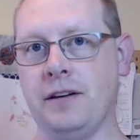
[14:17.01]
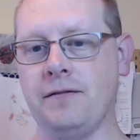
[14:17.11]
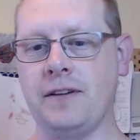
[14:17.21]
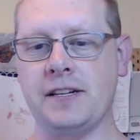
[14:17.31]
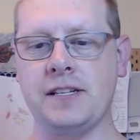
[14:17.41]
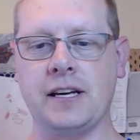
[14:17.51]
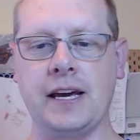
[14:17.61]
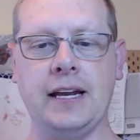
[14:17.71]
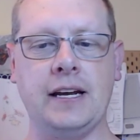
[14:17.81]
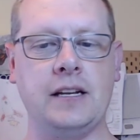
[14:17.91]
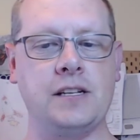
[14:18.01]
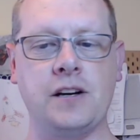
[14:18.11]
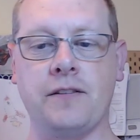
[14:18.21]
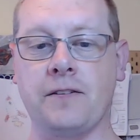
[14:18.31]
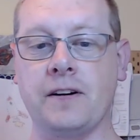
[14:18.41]
investigated.
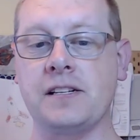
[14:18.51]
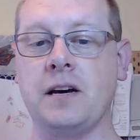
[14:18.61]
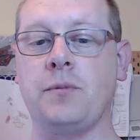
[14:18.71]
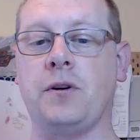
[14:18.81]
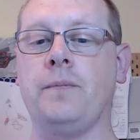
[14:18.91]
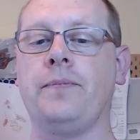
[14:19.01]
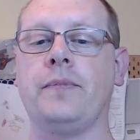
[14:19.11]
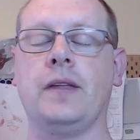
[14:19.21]
So, for example,